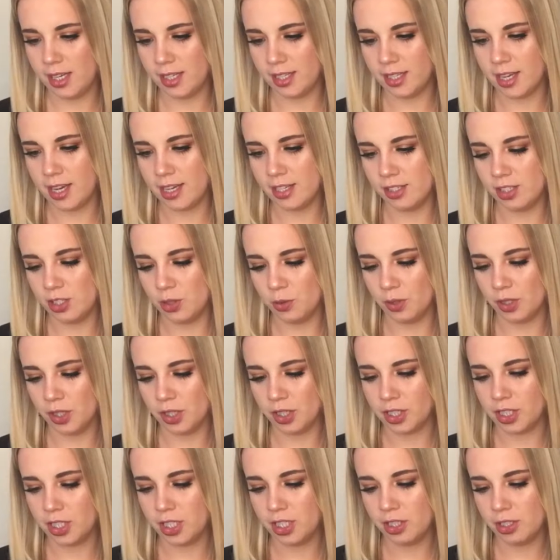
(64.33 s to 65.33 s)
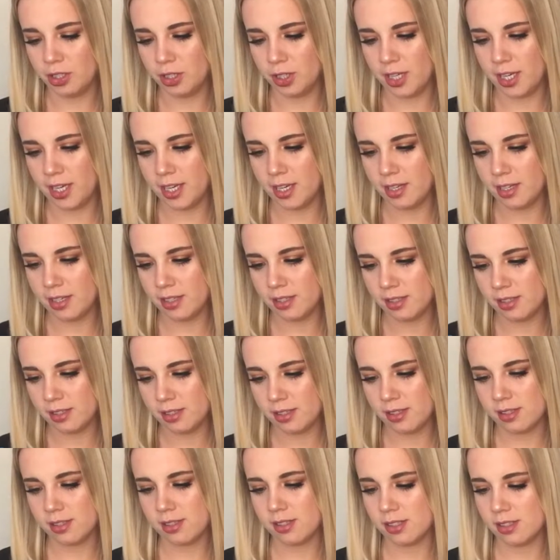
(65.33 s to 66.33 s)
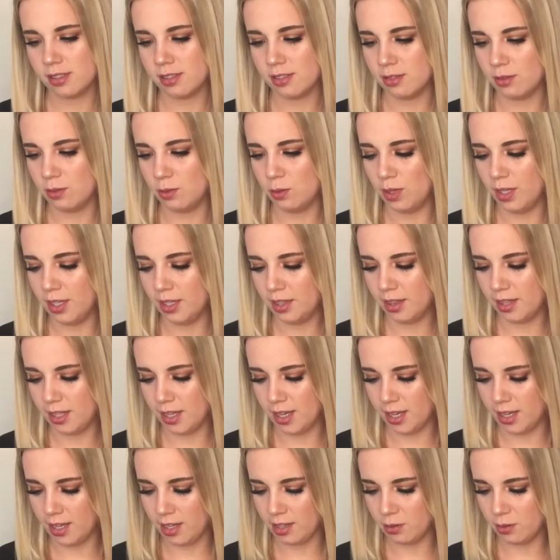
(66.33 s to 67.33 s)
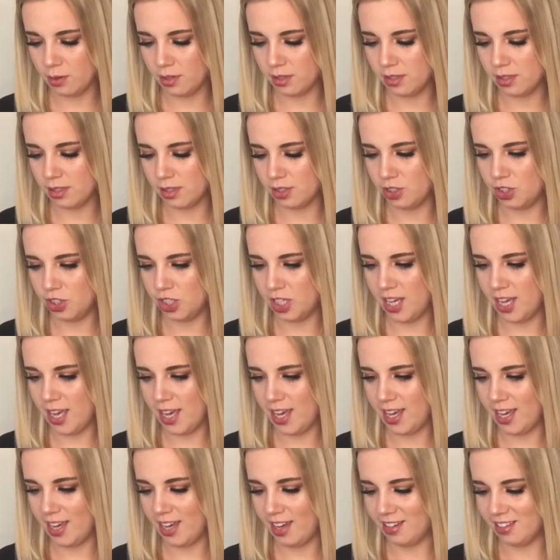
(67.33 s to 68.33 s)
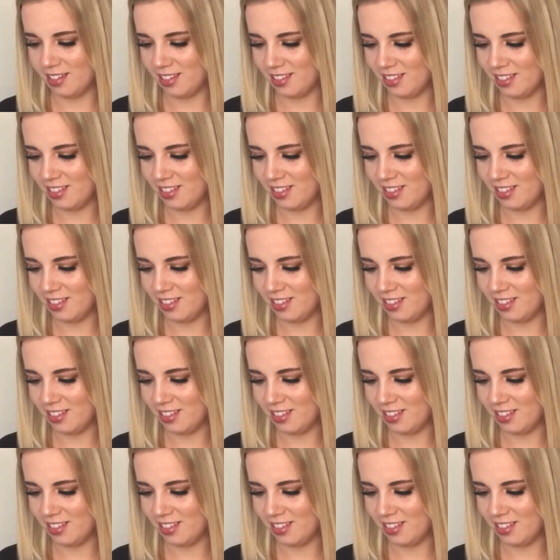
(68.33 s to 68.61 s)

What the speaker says: in case you were curious. What the heck, where's the shade?